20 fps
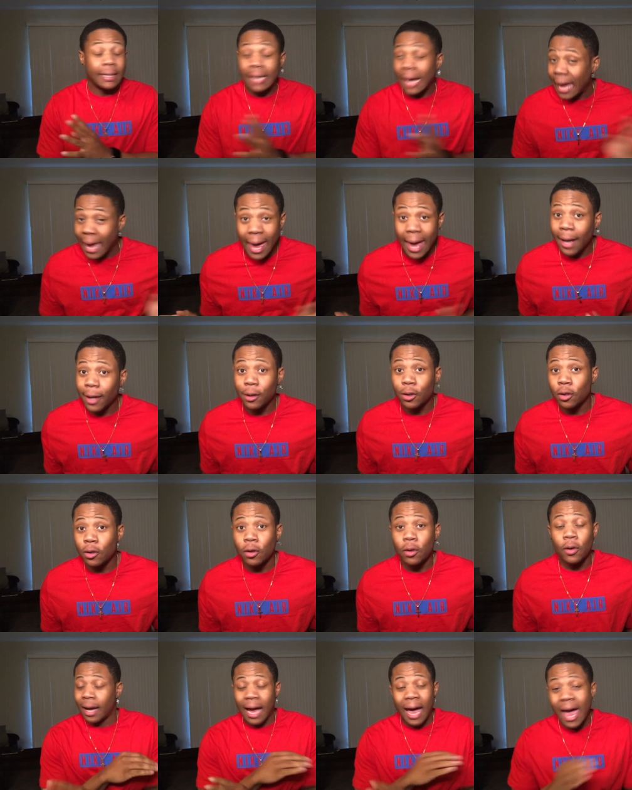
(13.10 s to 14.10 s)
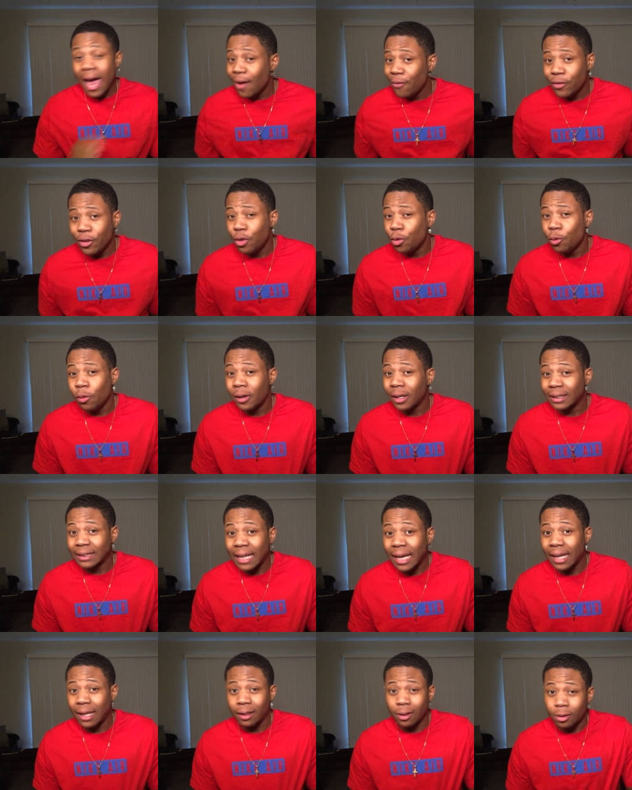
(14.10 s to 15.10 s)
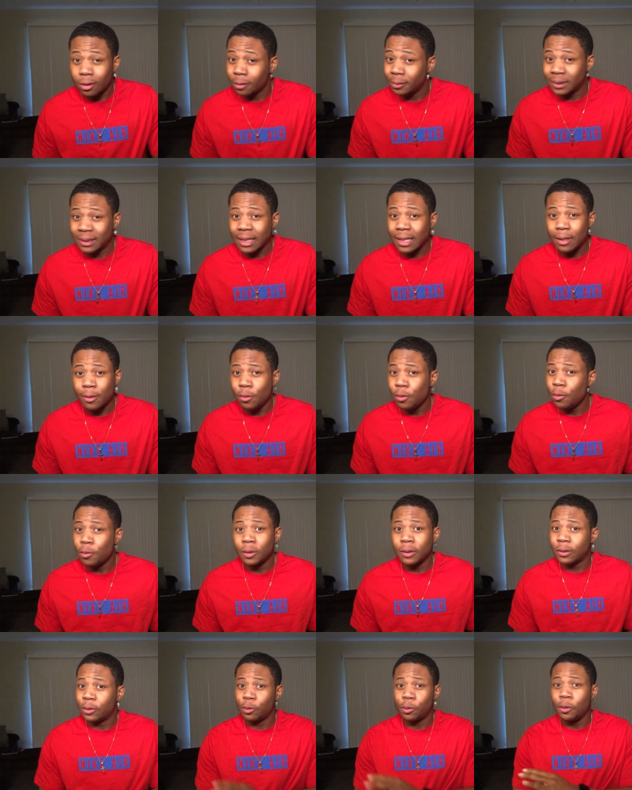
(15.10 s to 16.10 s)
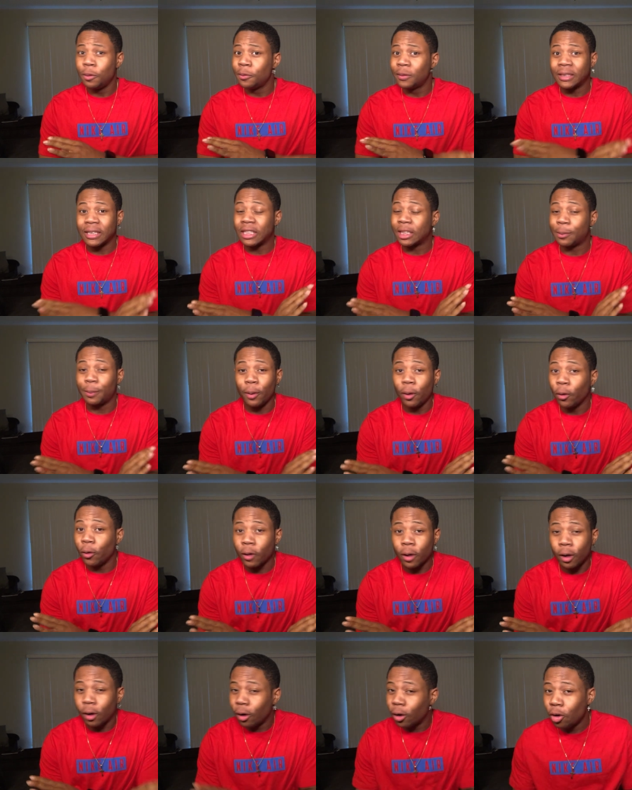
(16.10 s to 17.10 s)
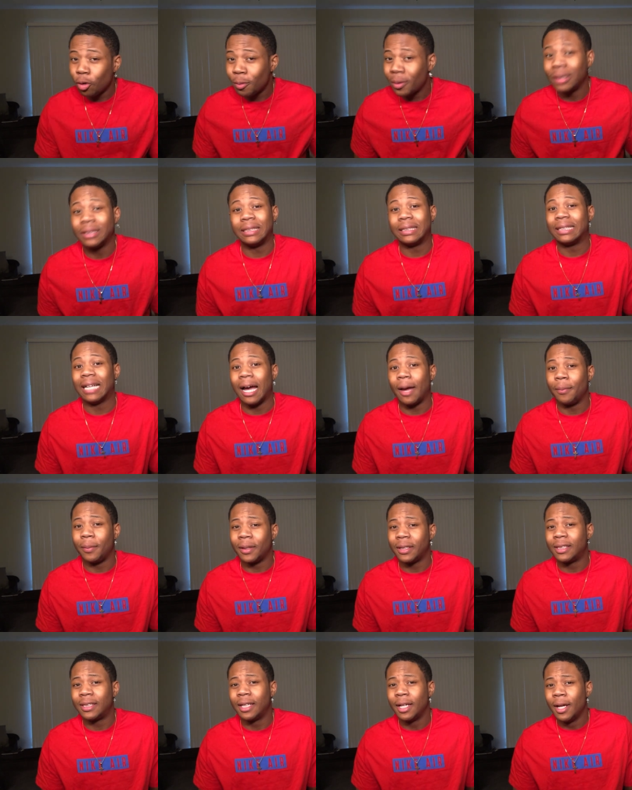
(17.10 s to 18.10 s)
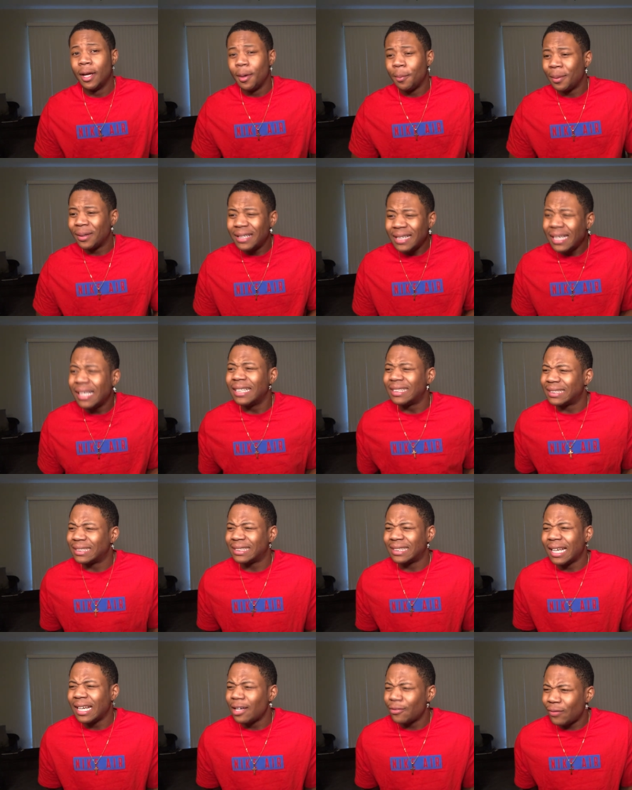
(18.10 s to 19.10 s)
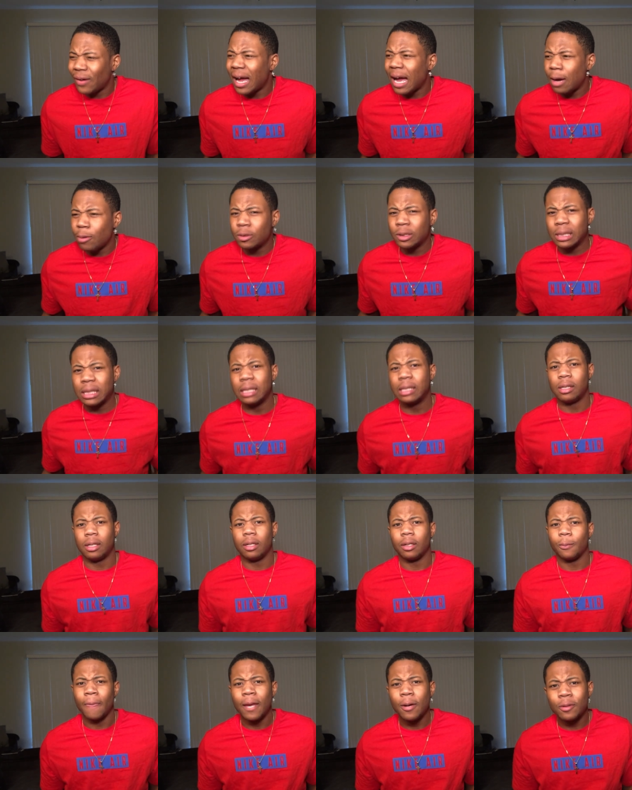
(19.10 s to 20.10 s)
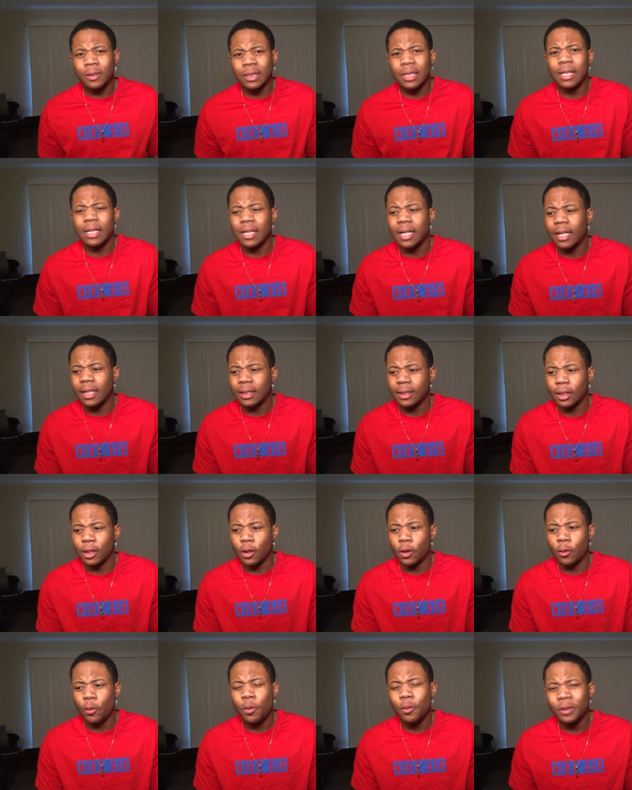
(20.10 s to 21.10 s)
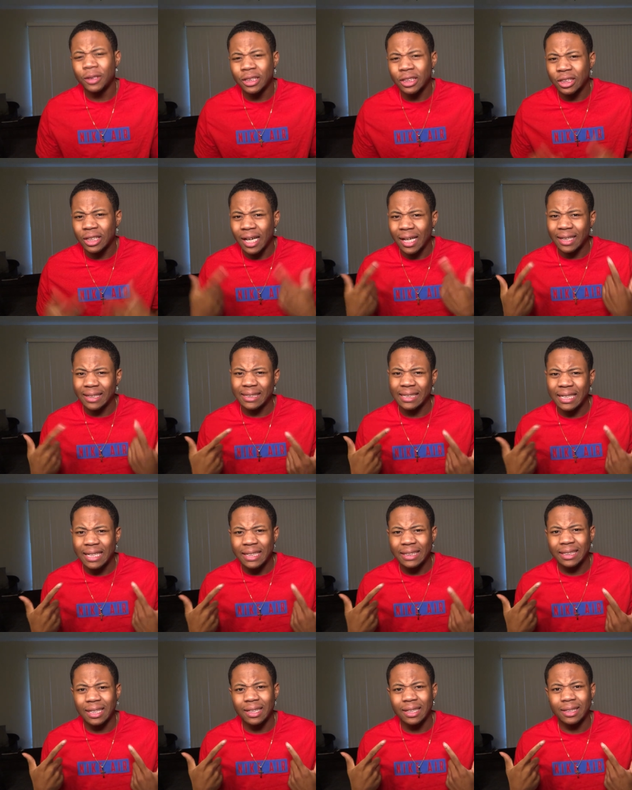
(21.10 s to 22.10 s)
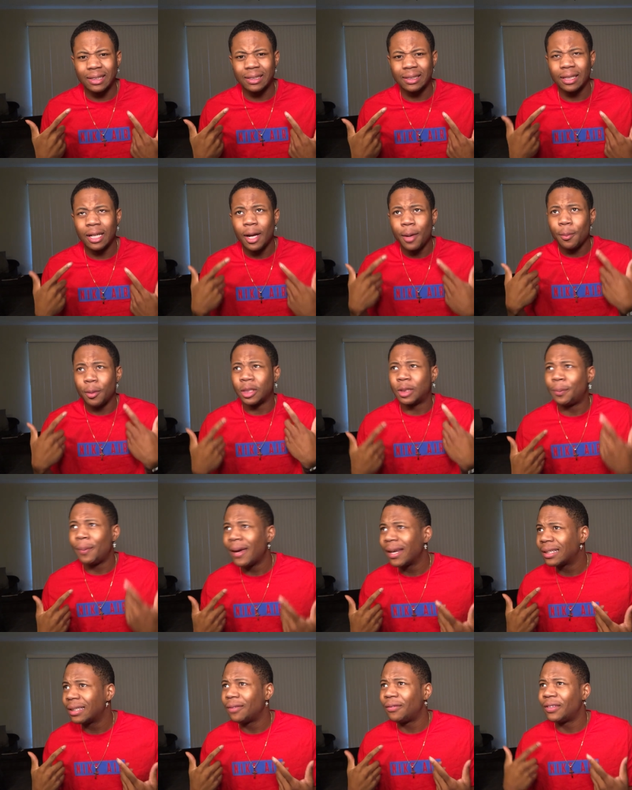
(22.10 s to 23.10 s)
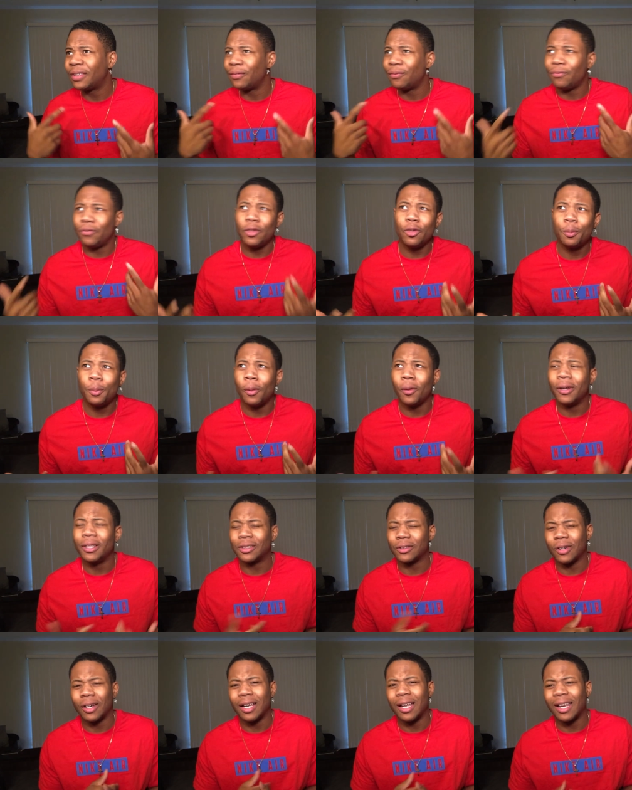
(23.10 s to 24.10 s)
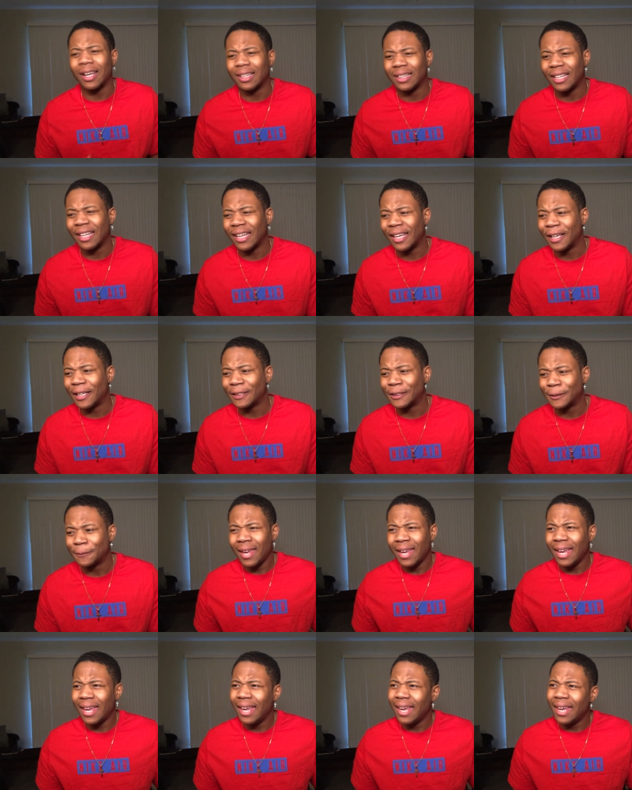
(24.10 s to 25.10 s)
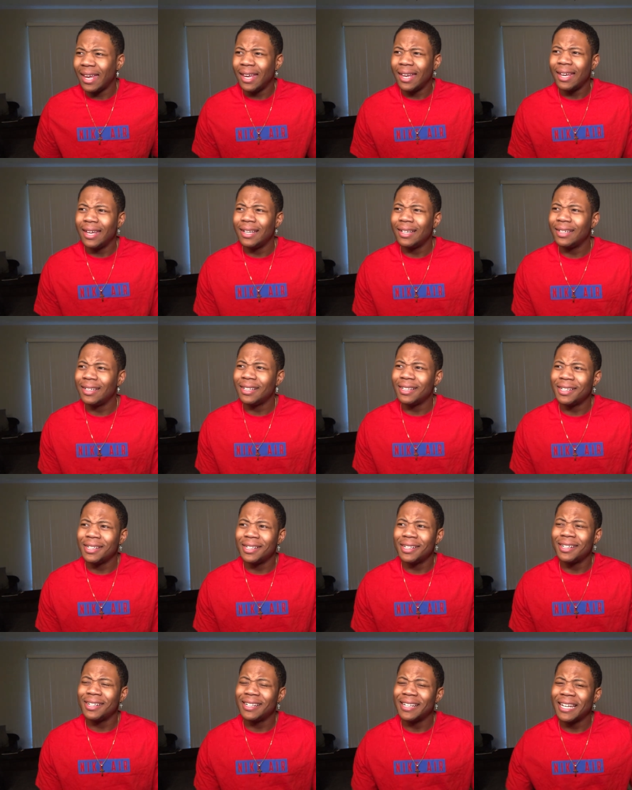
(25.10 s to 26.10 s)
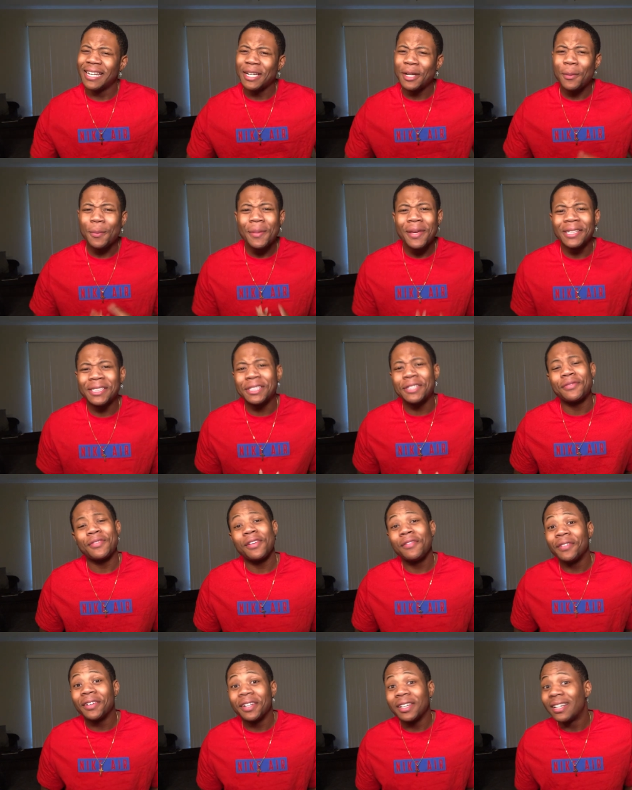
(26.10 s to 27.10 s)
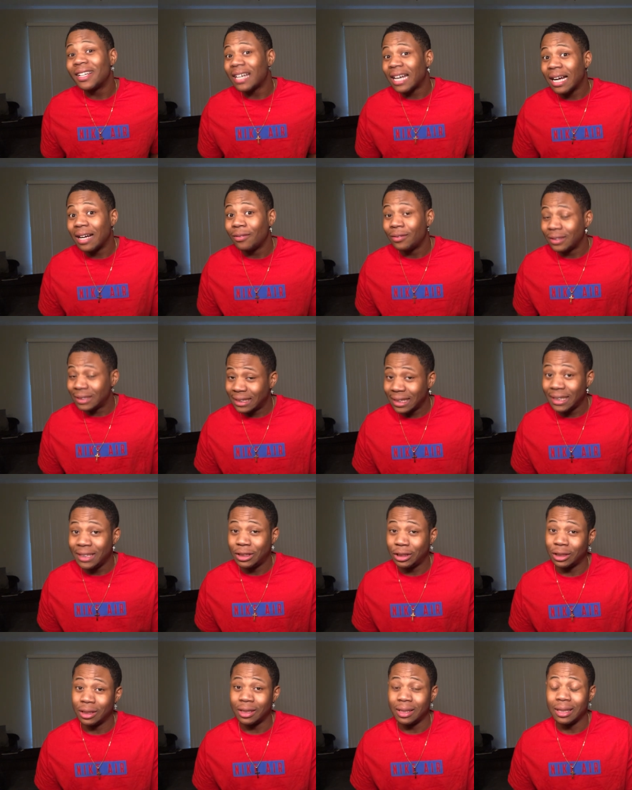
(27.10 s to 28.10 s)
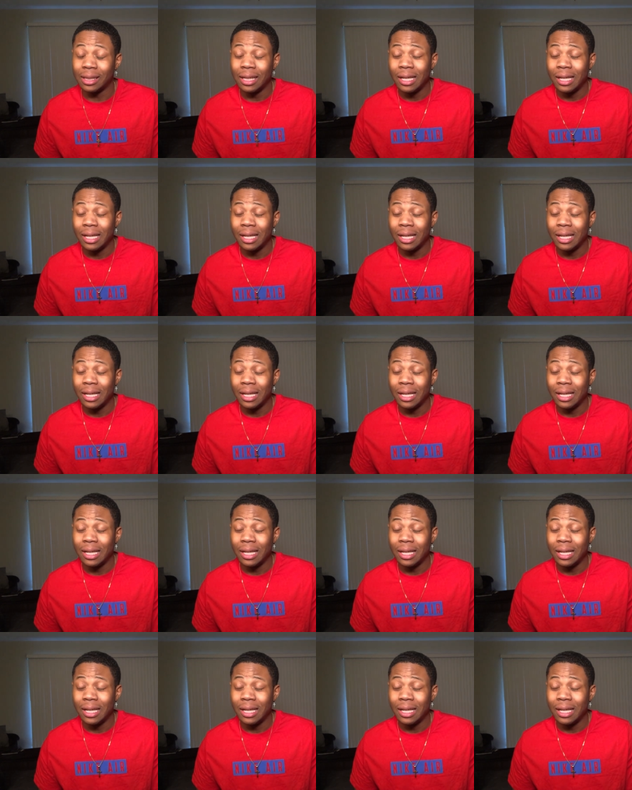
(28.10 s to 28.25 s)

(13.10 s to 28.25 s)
diagonal, however you want to take it. You know what I'm saying? We was we was exploring a whole bunch of topics. But needless to say, the vibe was good. It was good. So we was just kind of seeing each other's perspective and viewpoints on a lot of things. And uh, in the midst of every good conversation,